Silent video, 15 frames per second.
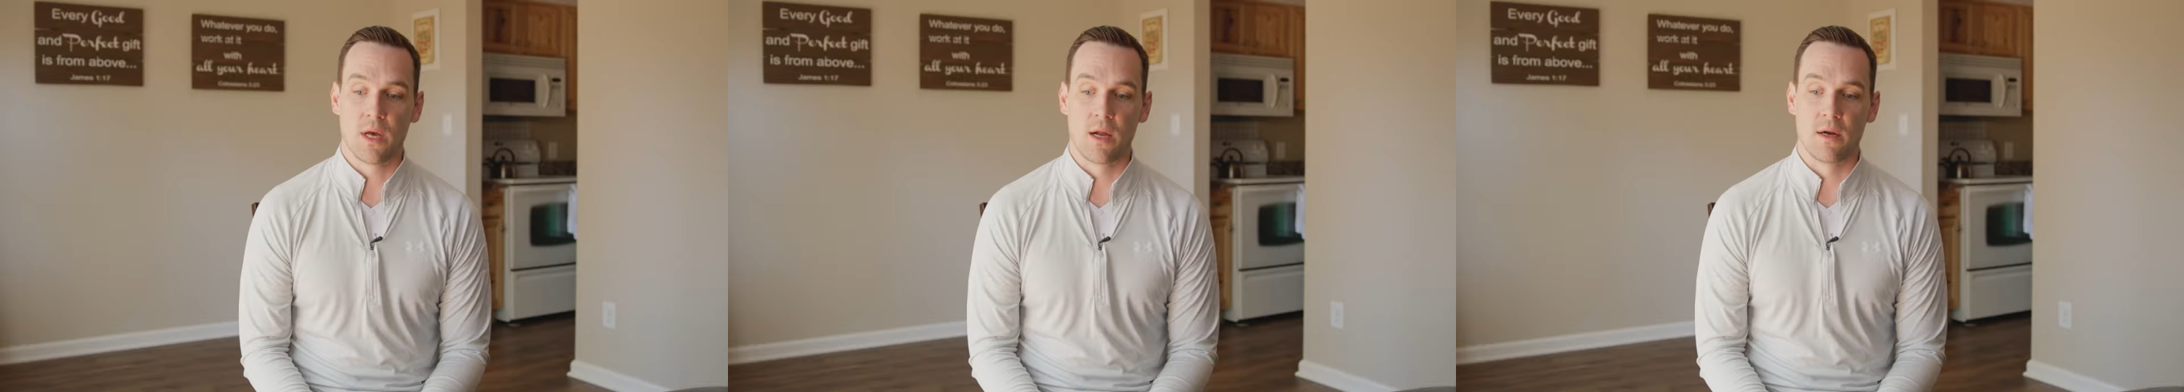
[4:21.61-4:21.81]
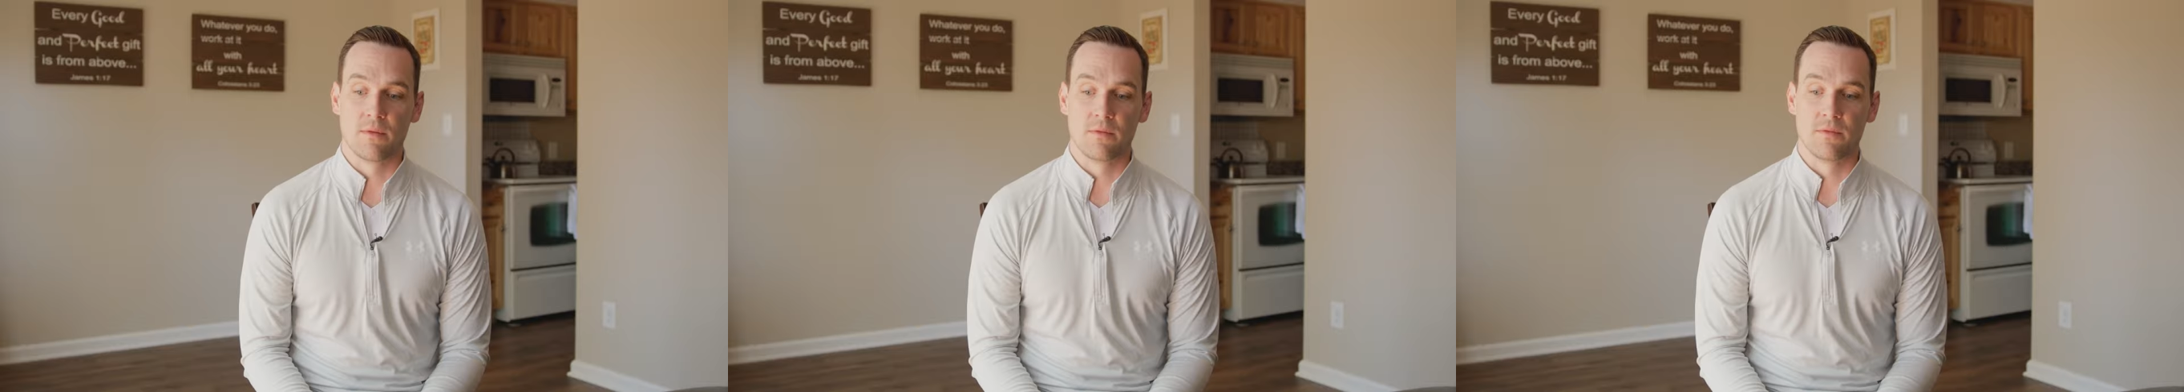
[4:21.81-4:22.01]

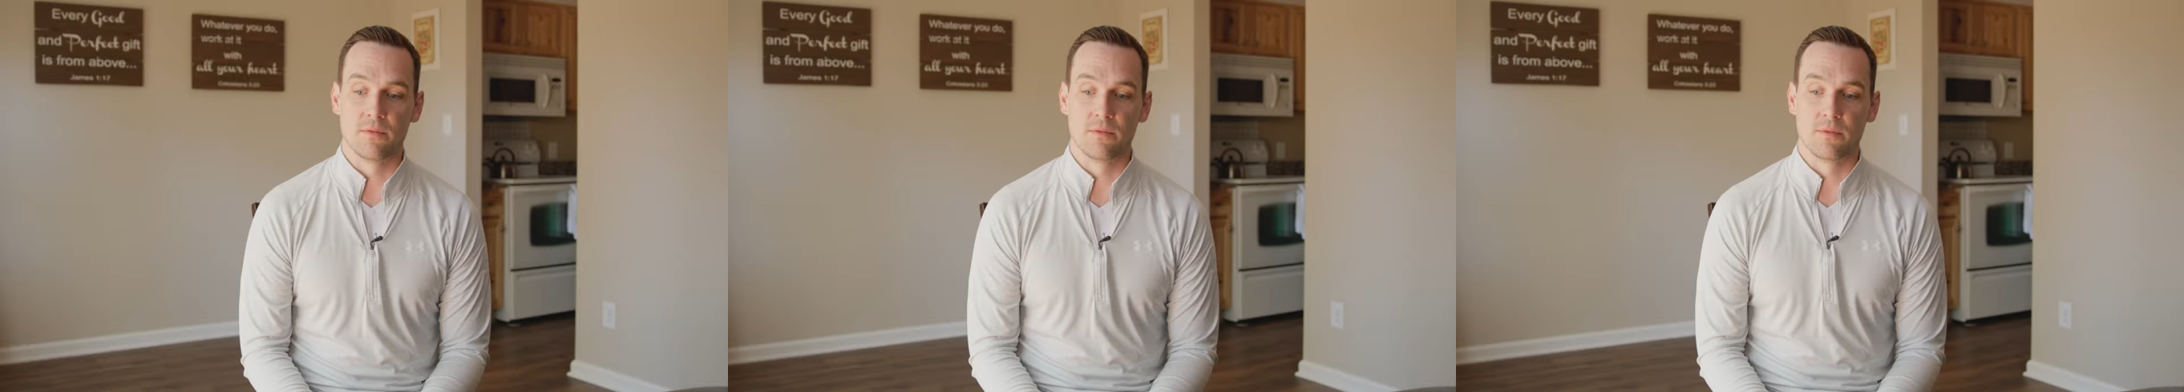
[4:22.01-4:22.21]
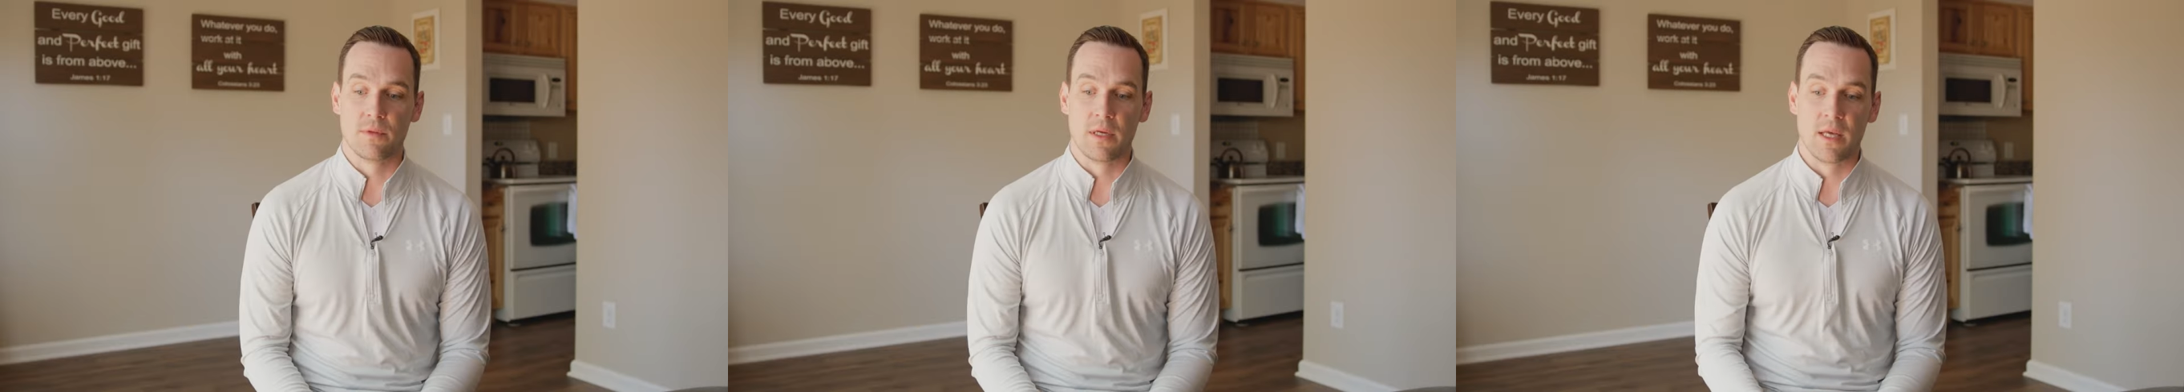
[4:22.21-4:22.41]
kind
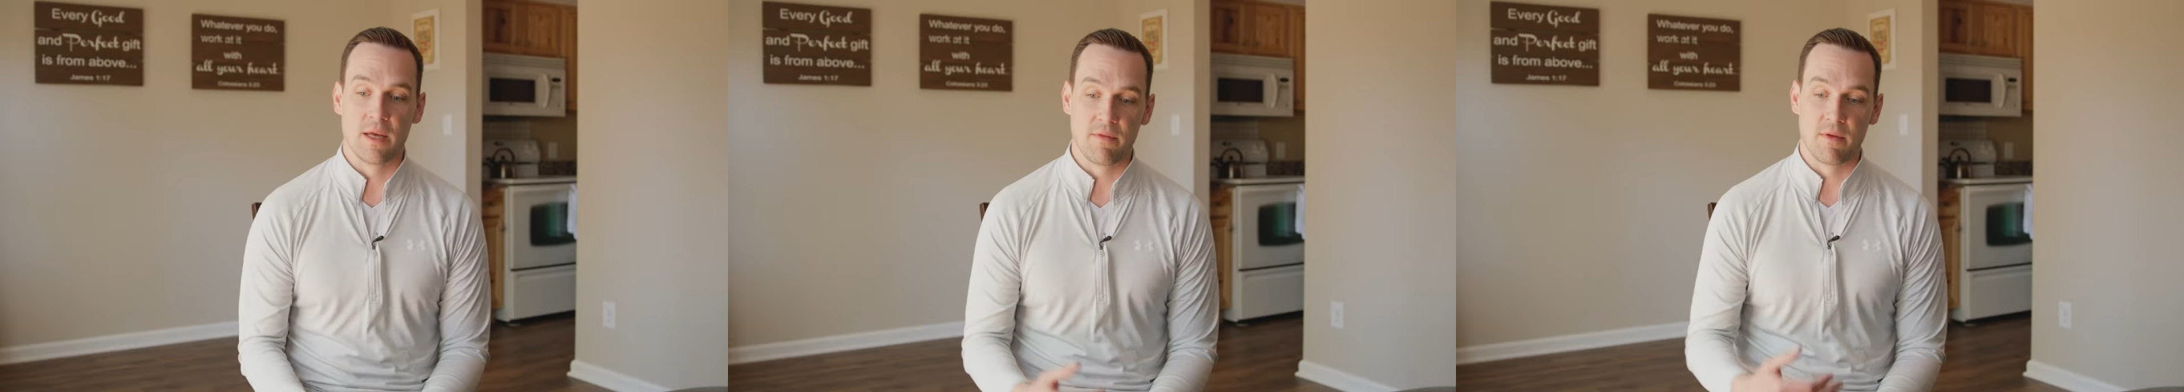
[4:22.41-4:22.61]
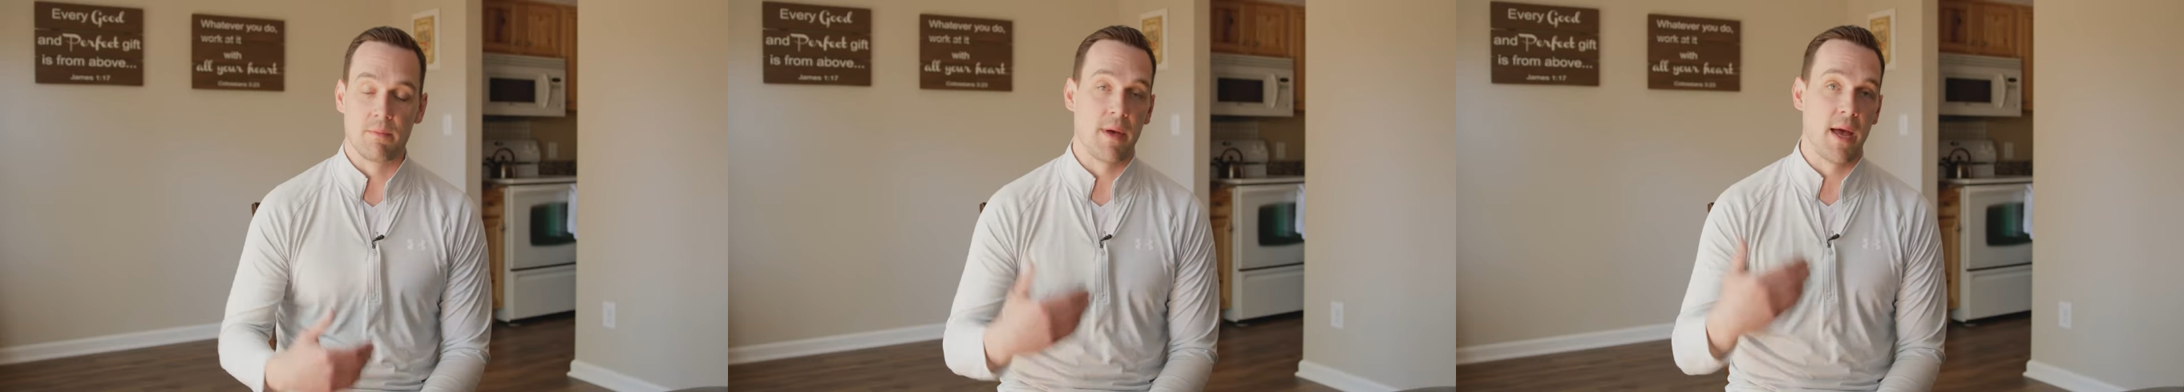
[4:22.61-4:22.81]
of
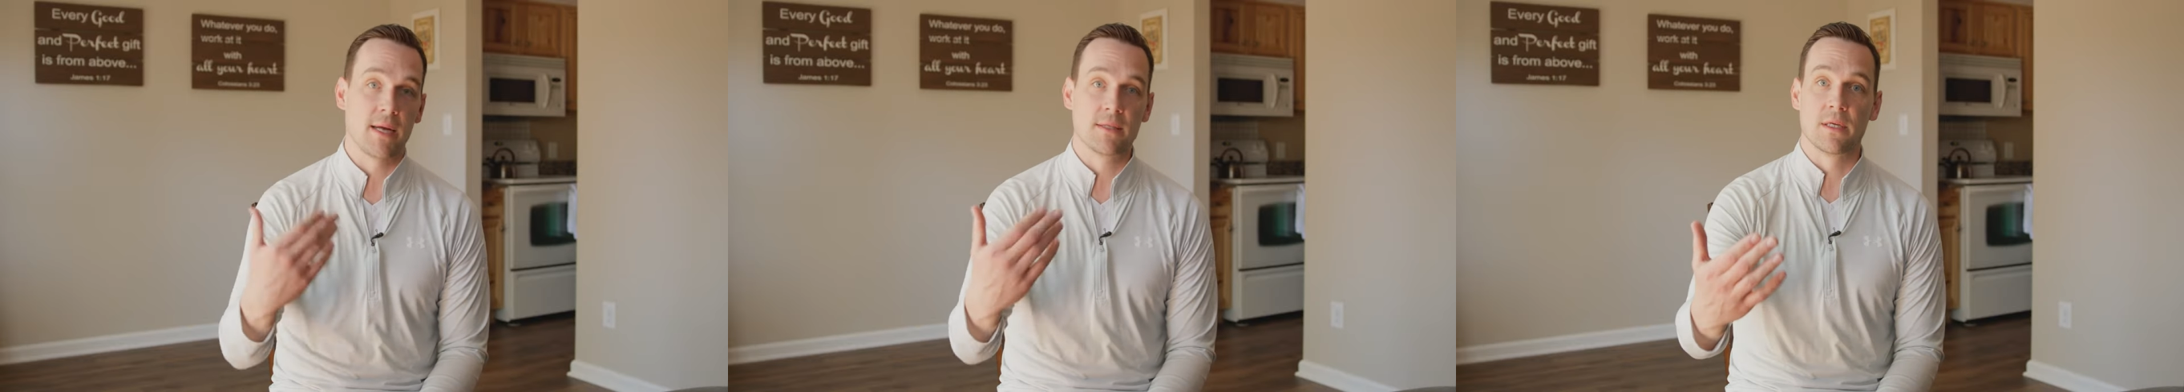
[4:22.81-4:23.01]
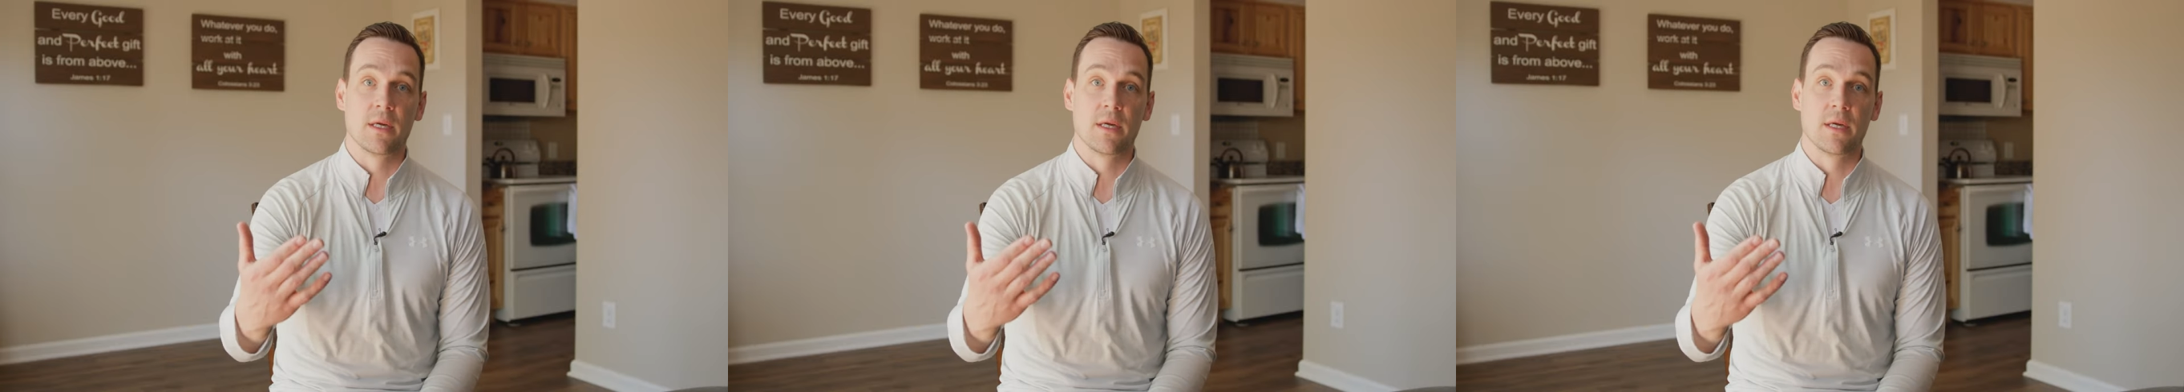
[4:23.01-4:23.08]
giving back